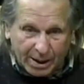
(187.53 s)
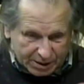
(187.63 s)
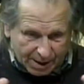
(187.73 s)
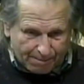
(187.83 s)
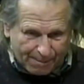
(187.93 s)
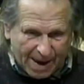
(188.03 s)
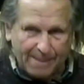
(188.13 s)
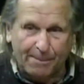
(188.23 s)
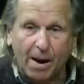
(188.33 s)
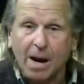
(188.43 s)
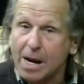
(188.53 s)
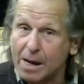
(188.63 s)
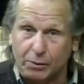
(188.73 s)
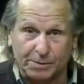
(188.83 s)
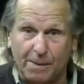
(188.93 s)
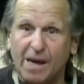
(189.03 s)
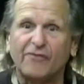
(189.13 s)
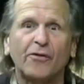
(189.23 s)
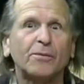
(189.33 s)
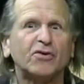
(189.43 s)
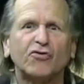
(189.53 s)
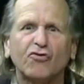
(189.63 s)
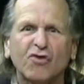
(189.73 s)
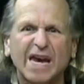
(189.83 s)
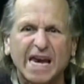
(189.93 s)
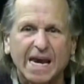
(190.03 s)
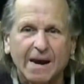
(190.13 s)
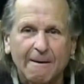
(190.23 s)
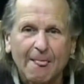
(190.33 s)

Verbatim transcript: It's got paper. It was made from a tree.